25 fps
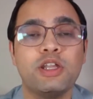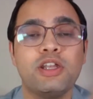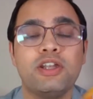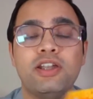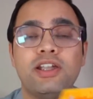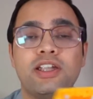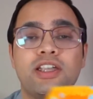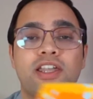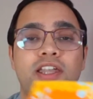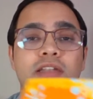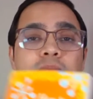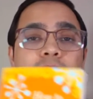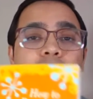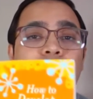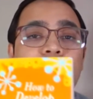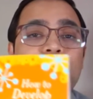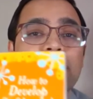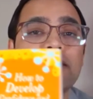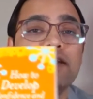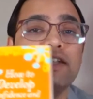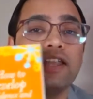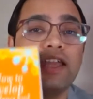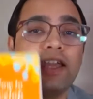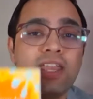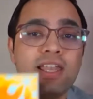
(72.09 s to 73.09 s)
written
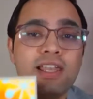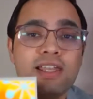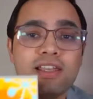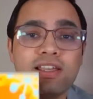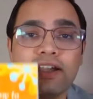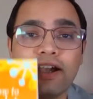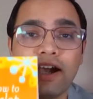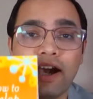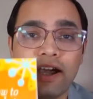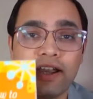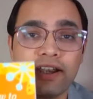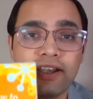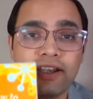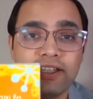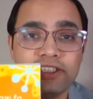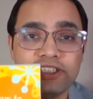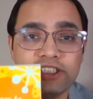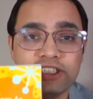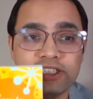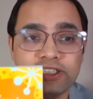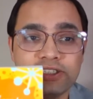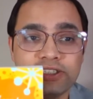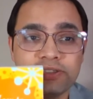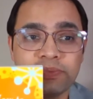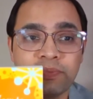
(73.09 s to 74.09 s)
by Dale
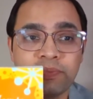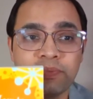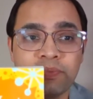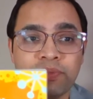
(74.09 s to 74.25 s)
Carnegie.